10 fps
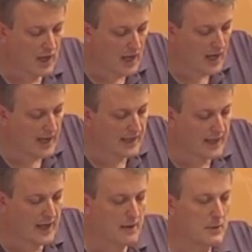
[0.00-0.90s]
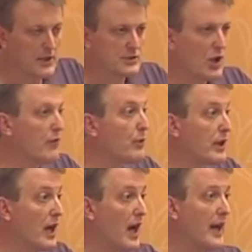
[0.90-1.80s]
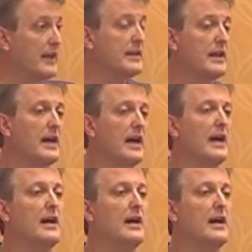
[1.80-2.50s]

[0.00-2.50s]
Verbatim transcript: I am a software guy, uh,